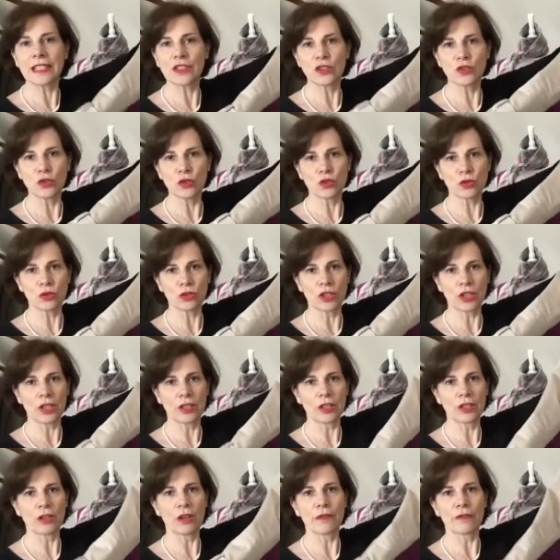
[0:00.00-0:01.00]
that neutral
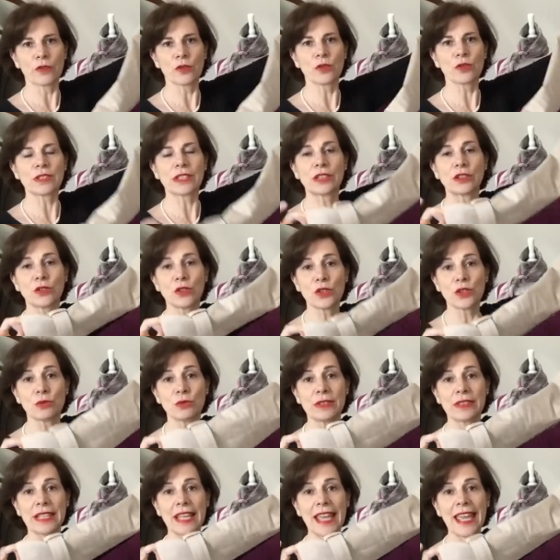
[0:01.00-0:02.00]
color of course that goes
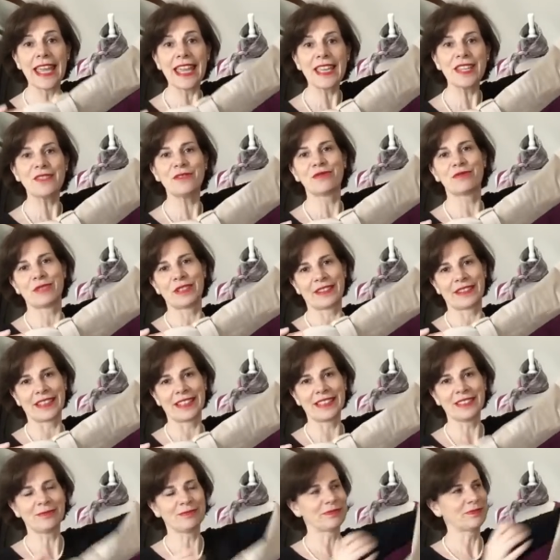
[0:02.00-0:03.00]
with
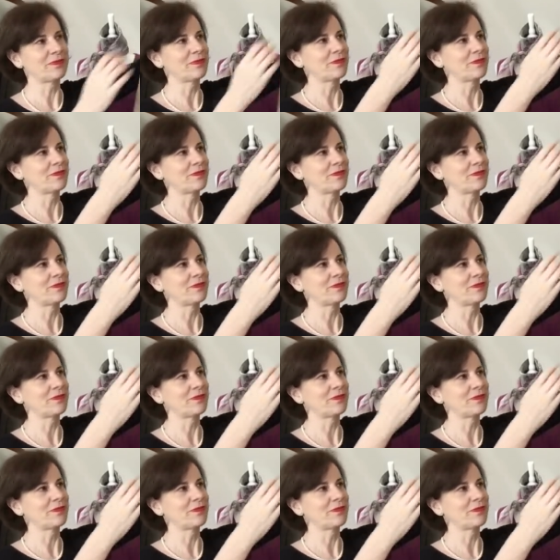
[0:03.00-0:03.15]
everything